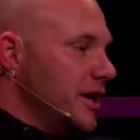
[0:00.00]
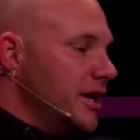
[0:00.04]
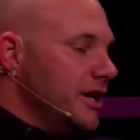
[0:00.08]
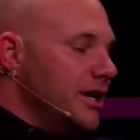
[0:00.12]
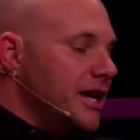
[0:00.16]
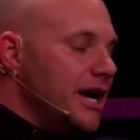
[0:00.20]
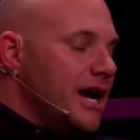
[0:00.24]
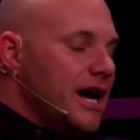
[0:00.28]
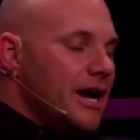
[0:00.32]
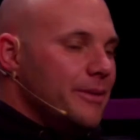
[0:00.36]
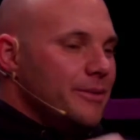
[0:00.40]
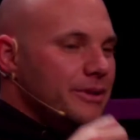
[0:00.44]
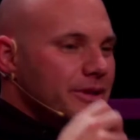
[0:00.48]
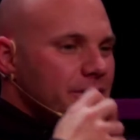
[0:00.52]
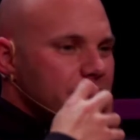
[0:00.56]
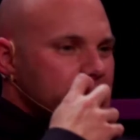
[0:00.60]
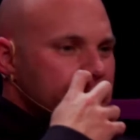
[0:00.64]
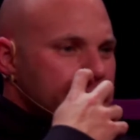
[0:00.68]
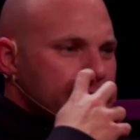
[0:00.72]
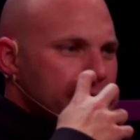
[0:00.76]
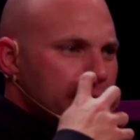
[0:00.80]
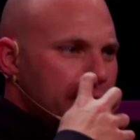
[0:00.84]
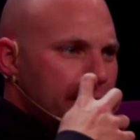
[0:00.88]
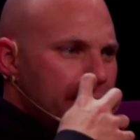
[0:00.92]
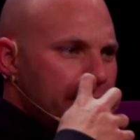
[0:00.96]
Yeah, I mean, there's
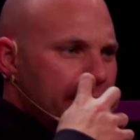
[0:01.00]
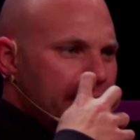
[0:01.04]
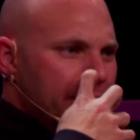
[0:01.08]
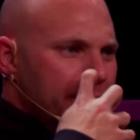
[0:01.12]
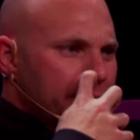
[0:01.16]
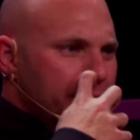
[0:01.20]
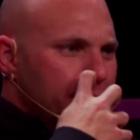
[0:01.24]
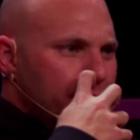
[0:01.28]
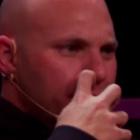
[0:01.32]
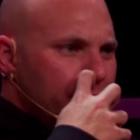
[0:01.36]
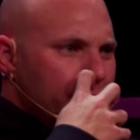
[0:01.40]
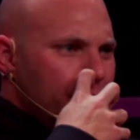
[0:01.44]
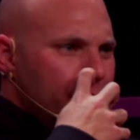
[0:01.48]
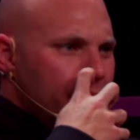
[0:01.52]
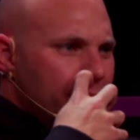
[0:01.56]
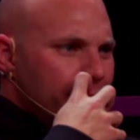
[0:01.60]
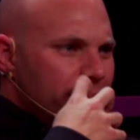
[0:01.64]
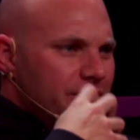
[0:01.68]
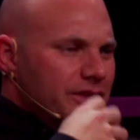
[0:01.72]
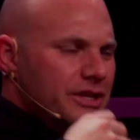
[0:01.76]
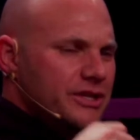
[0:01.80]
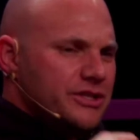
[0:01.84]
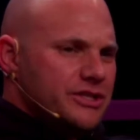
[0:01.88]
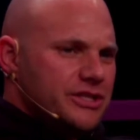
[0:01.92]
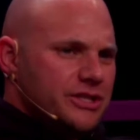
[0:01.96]
going
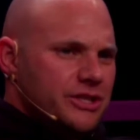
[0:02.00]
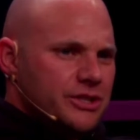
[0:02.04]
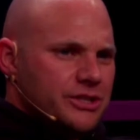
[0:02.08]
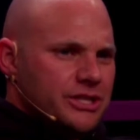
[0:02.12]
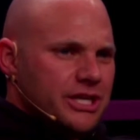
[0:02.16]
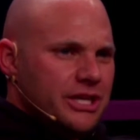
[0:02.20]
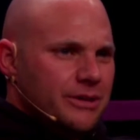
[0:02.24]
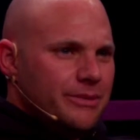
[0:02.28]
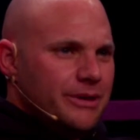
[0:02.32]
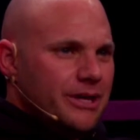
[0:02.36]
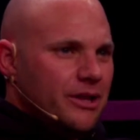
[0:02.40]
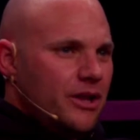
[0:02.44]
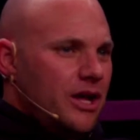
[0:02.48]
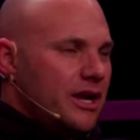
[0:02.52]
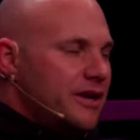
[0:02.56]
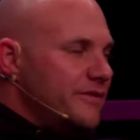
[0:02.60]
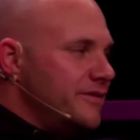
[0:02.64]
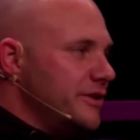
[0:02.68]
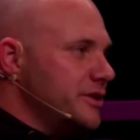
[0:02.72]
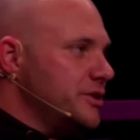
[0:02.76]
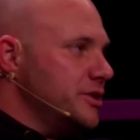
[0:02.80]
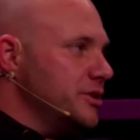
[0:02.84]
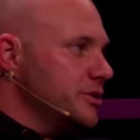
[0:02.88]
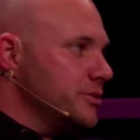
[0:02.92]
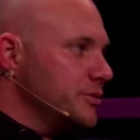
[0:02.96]
to be a lot of
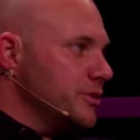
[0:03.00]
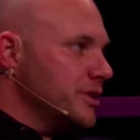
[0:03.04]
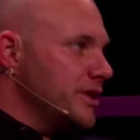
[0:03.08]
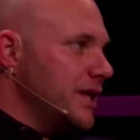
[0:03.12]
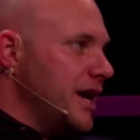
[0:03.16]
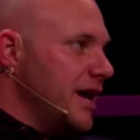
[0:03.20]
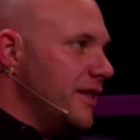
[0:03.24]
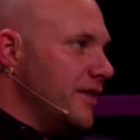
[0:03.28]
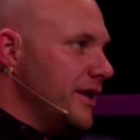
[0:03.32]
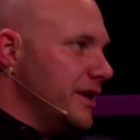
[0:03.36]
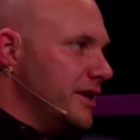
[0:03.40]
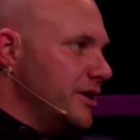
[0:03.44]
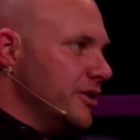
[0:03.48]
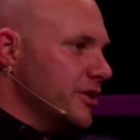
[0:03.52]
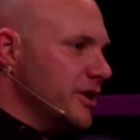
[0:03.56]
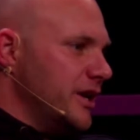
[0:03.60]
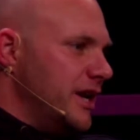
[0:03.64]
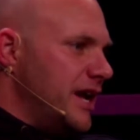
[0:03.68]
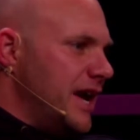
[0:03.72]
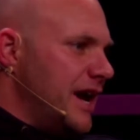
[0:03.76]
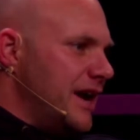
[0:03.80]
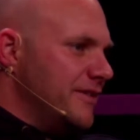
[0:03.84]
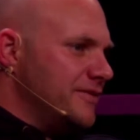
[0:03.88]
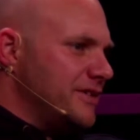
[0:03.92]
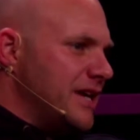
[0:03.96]
issues with that. Like, you're going
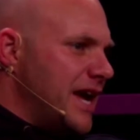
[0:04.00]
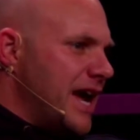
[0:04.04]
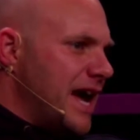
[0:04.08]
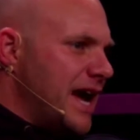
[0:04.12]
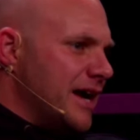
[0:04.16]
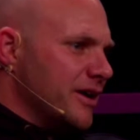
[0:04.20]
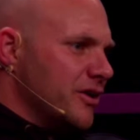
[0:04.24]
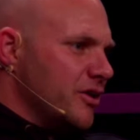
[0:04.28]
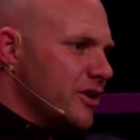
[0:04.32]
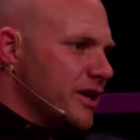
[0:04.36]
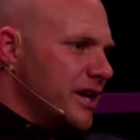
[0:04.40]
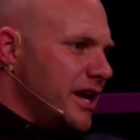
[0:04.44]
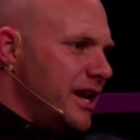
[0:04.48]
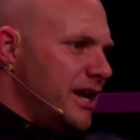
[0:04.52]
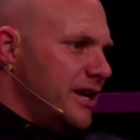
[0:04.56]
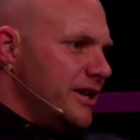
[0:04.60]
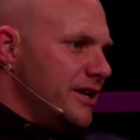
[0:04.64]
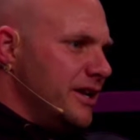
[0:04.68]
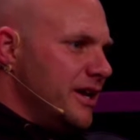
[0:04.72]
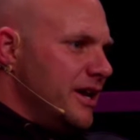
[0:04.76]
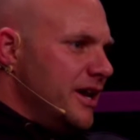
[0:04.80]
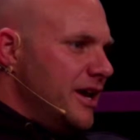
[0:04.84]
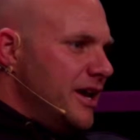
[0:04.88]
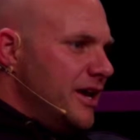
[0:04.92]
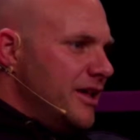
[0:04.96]
to have to aggregate
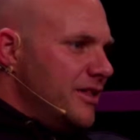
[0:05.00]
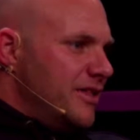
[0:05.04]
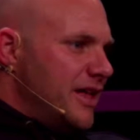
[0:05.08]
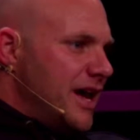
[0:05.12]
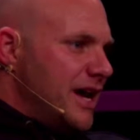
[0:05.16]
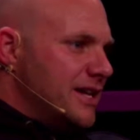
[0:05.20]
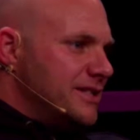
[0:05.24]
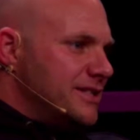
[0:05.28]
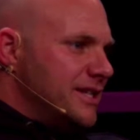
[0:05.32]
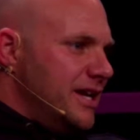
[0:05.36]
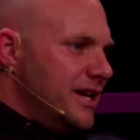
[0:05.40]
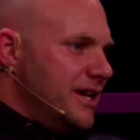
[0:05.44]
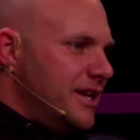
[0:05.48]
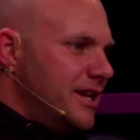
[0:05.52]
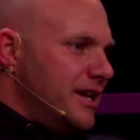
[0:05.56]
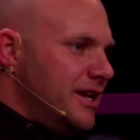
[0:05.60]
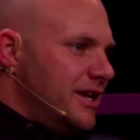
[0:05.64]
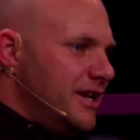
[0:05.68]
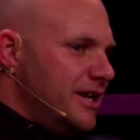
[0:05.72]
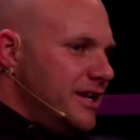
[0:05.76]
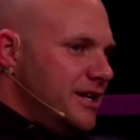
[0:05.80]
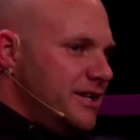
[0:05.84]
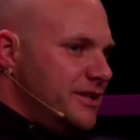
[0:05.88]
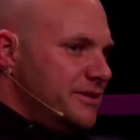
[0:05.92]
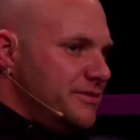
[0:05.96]
that data
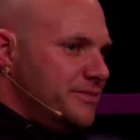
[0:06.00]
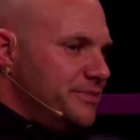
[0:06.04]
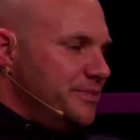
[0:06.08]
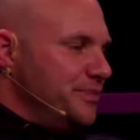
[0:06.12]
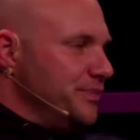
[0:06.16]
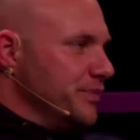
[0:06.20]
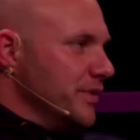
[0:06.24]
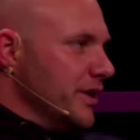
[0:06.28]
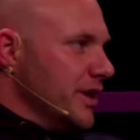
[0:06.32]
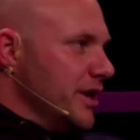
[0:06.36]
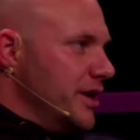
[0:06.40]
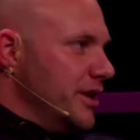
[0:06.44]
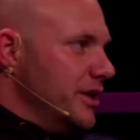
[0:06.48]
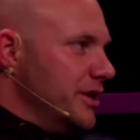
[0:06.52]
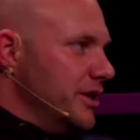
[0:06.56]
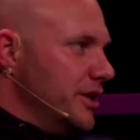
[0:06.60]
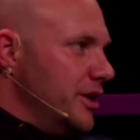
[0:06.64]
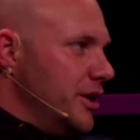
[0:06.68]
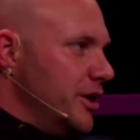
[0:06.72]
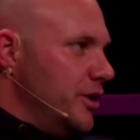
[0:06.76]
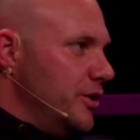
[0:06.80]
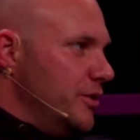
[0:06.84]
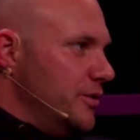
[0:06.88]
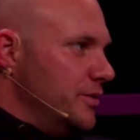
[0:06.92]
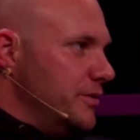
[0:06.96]
in you
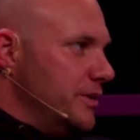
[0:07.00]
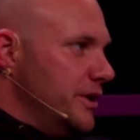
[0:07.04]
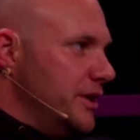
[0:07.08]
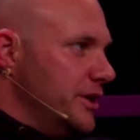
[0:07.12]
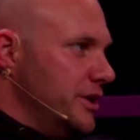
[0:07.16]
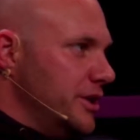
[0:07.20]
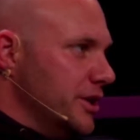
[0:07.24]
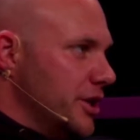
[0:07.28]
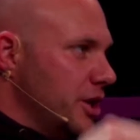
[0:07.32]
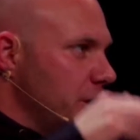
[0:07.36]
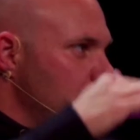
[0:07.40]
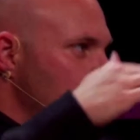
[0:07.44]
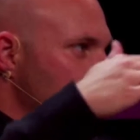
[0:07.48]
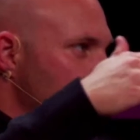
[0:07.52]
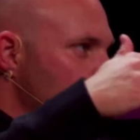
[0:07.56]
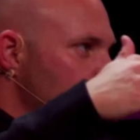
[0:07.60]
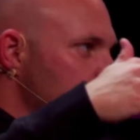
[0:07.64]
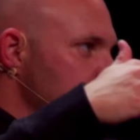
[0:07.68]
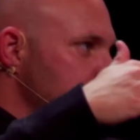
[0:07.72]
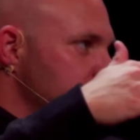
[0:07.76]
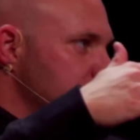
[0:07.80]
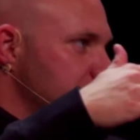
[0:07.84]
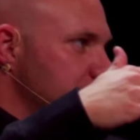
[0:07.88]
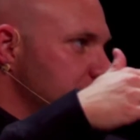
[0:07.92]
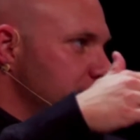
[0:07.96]
know, into
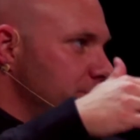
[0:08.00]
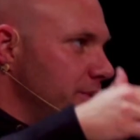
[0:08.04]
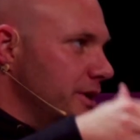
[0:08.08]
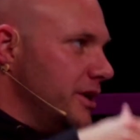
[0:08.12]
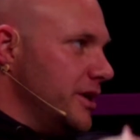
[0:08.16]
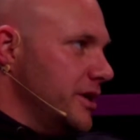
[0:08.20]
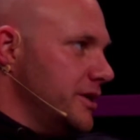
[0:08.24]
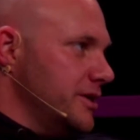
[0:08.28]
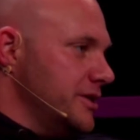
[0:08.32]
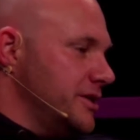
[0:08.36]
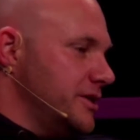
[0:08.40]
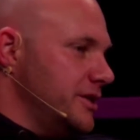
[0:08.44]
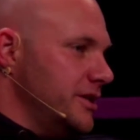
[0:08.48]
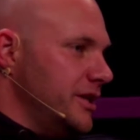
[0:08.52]
cohorts, because